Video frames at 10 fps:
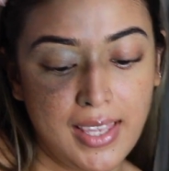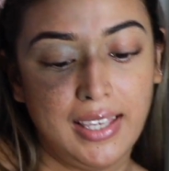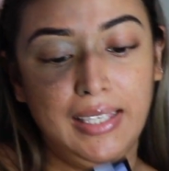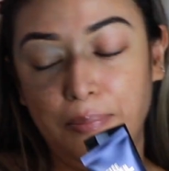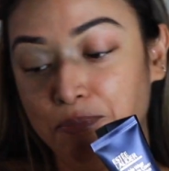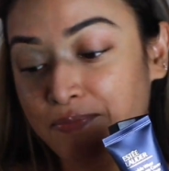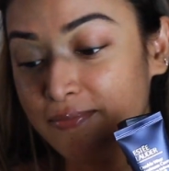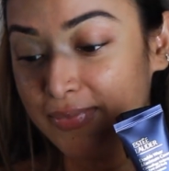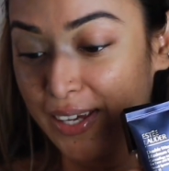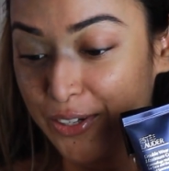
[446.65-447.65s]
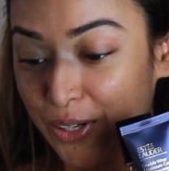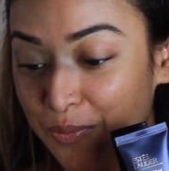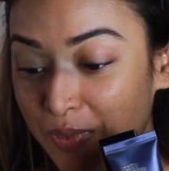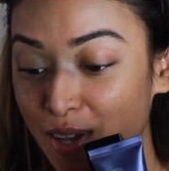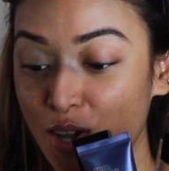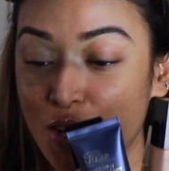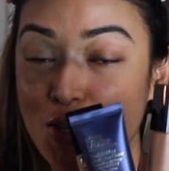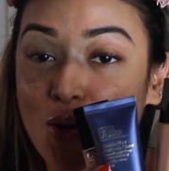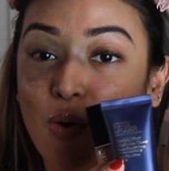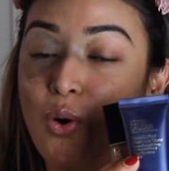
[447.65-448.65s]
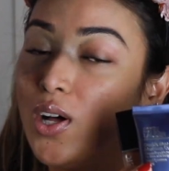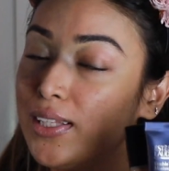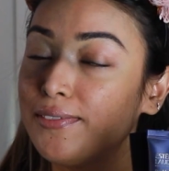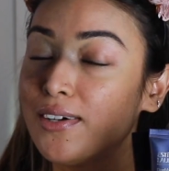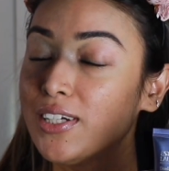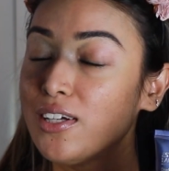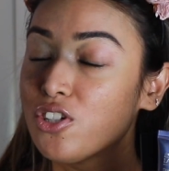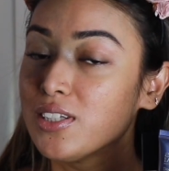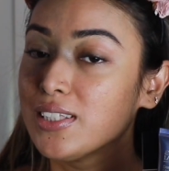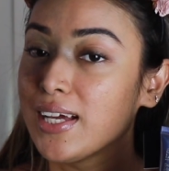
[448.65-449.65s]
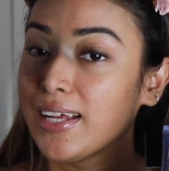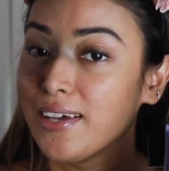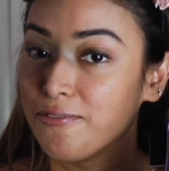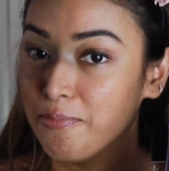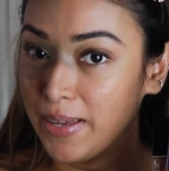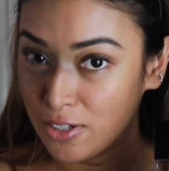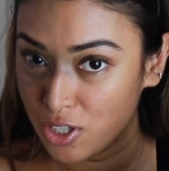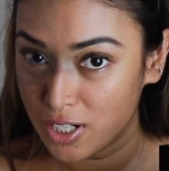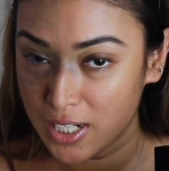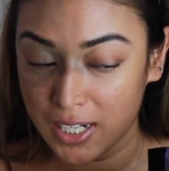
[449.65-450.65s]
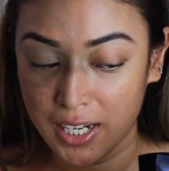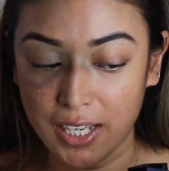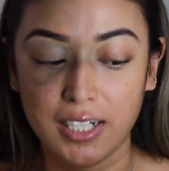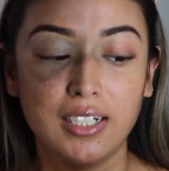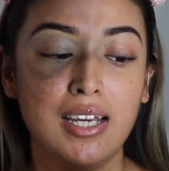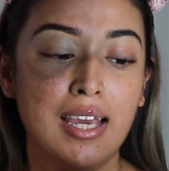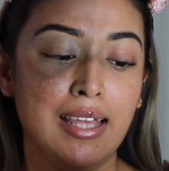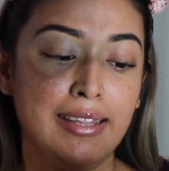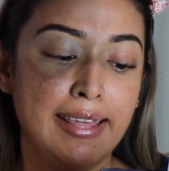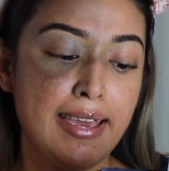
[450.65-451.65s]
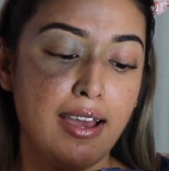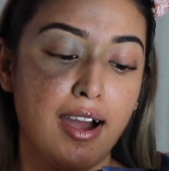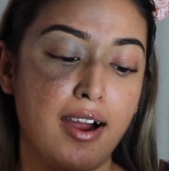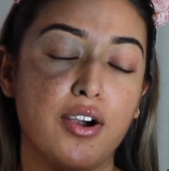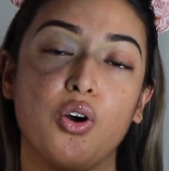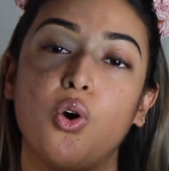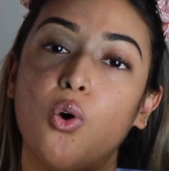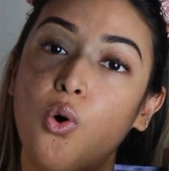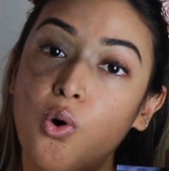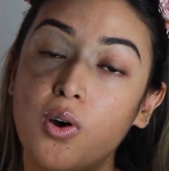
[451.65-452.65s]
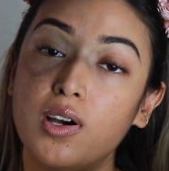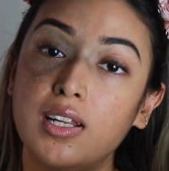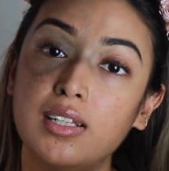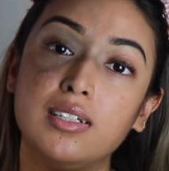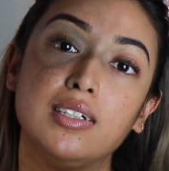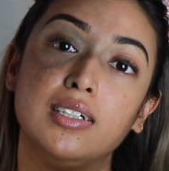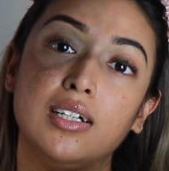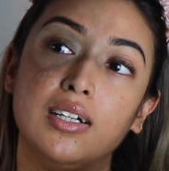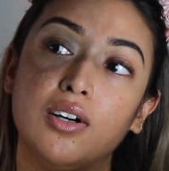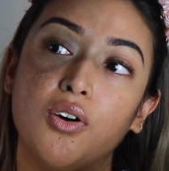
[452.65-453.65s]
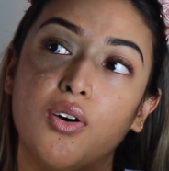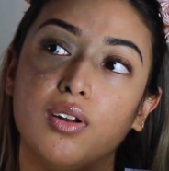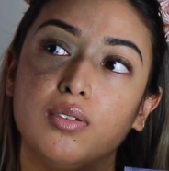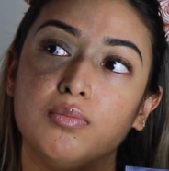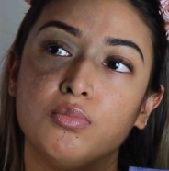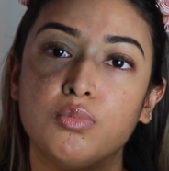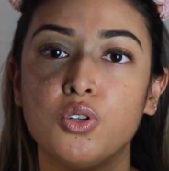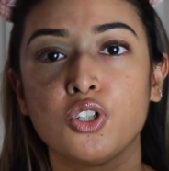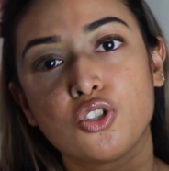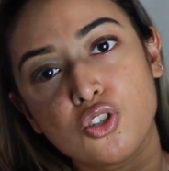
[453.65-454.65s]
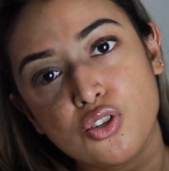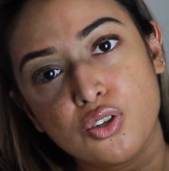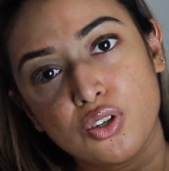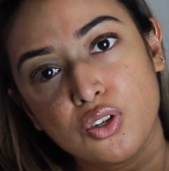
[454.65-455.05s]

Yep, there you go. So all the foundations that I have mentioned in here, they are all almost